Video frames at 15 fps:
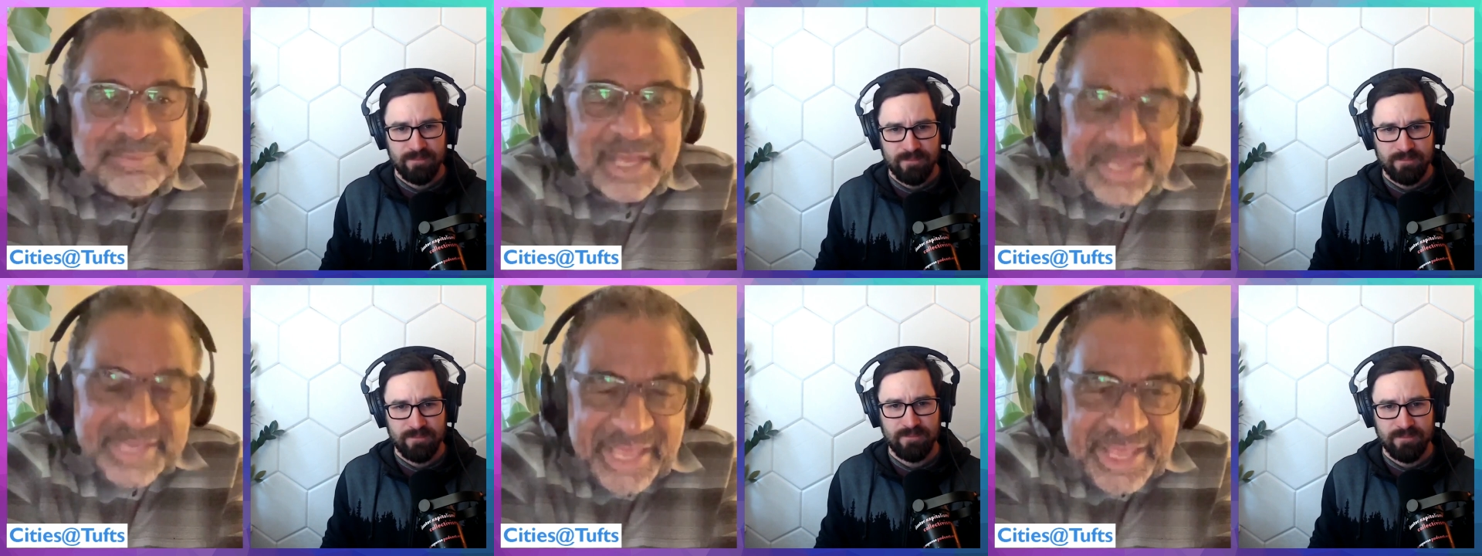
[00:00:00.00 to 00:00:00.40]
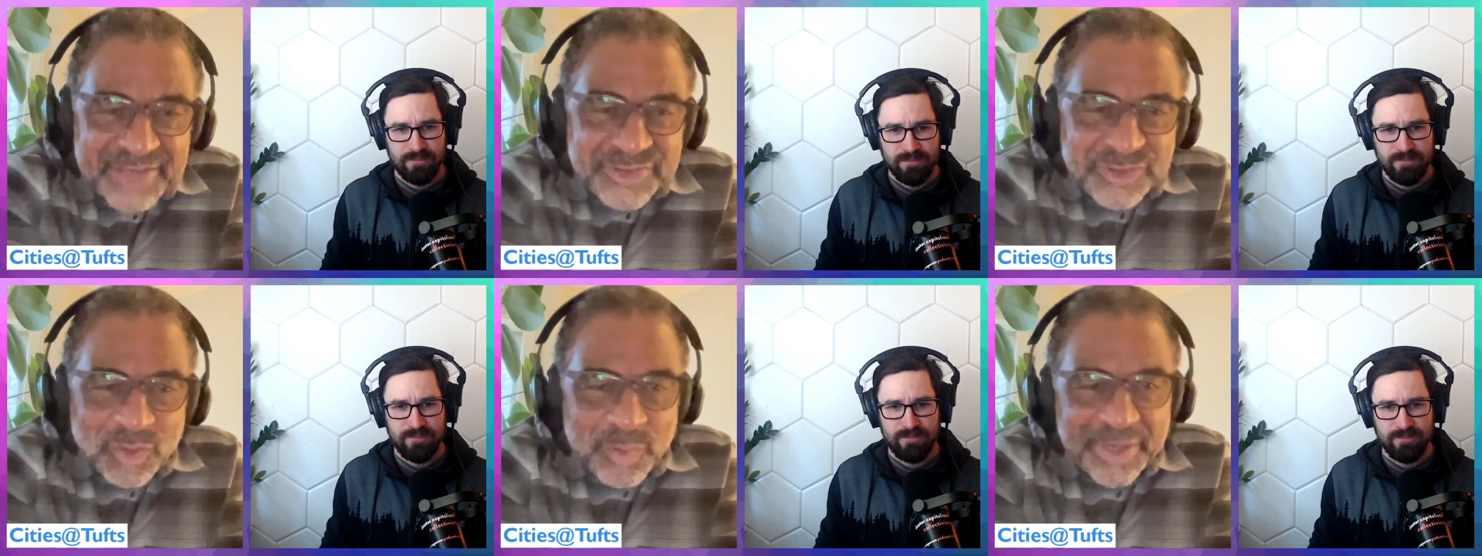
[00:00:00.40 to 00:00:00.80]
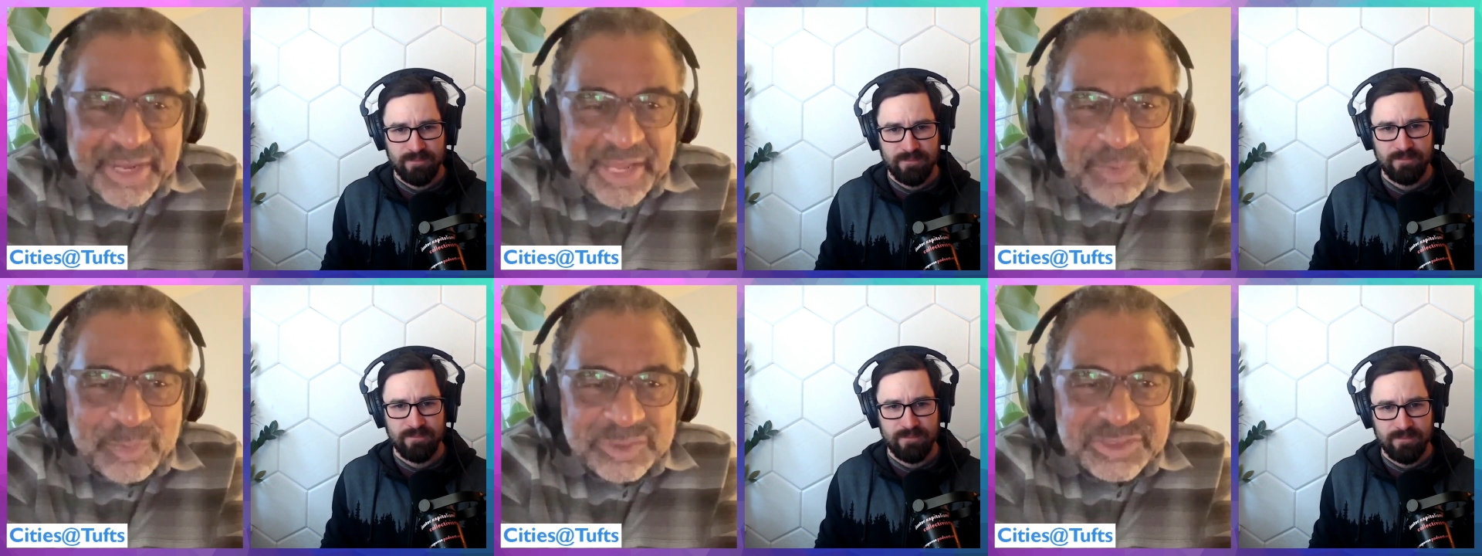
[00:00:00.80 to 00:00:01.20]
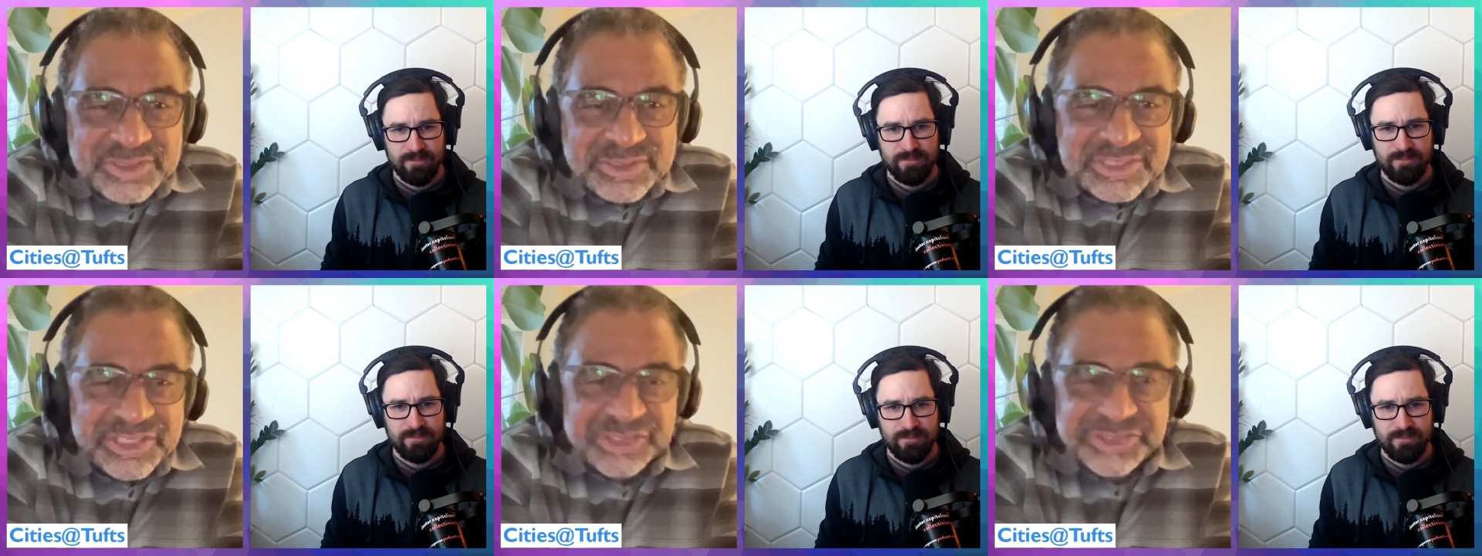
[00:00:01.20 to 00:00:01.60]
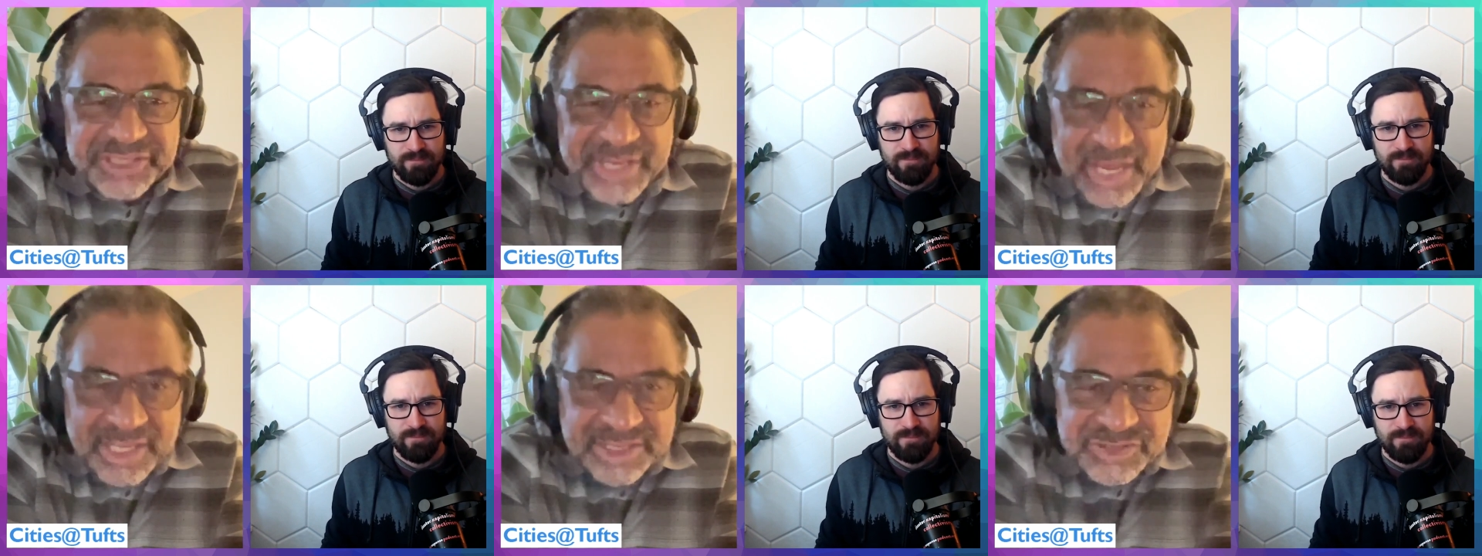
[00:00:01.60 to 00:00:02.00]
Speaker 1: a kid or when I was
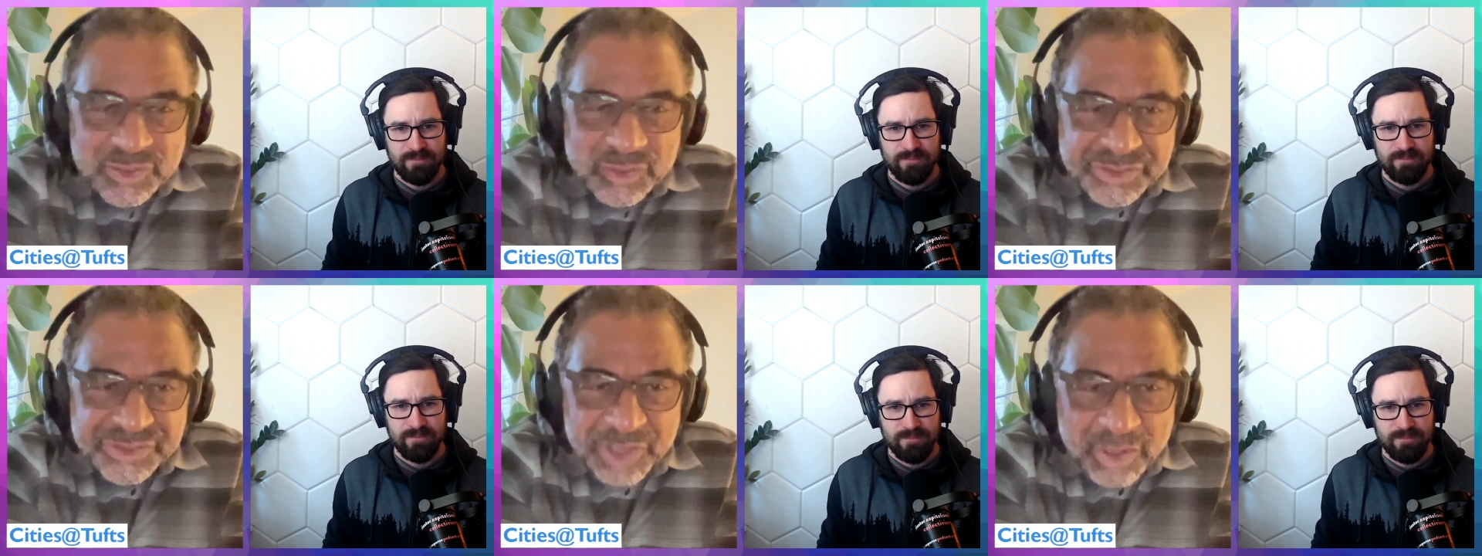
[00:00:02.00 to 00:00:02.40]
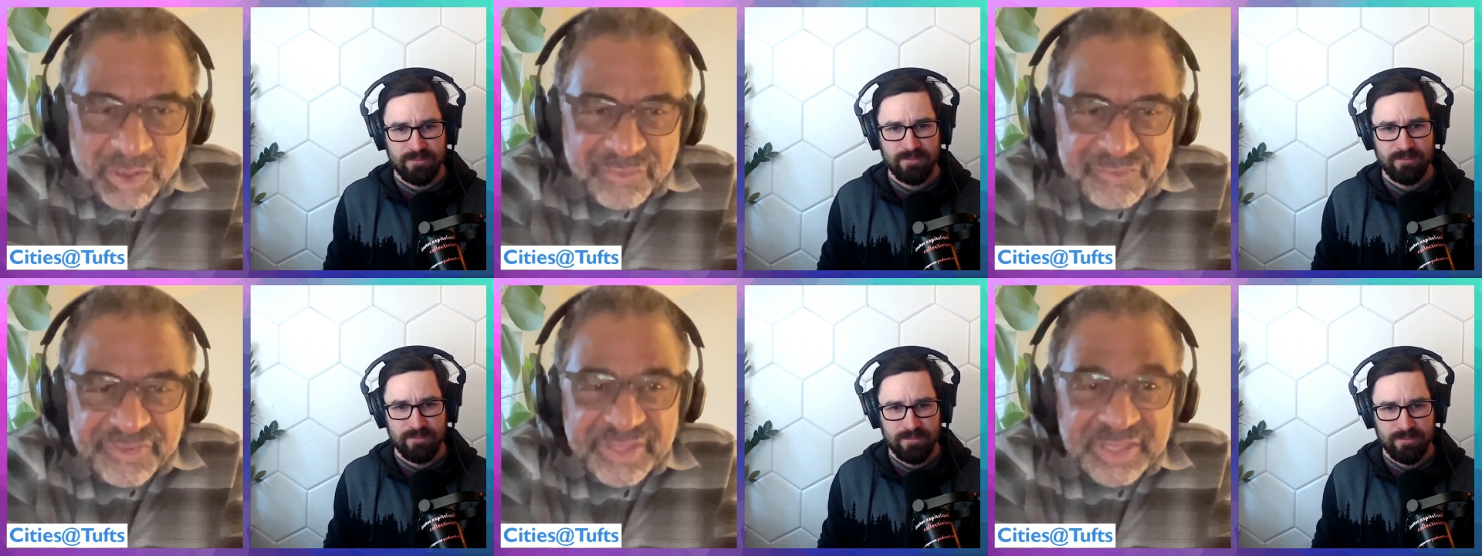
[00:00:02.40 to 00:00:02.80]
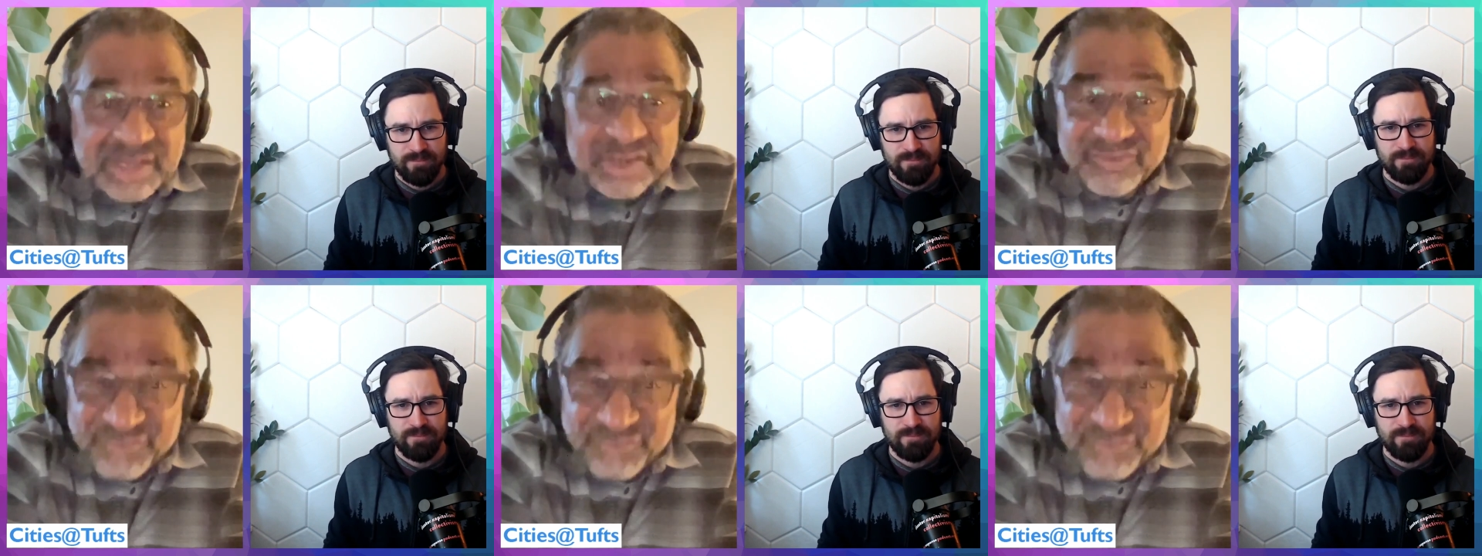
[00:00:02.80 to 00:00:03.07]
teaching high school geography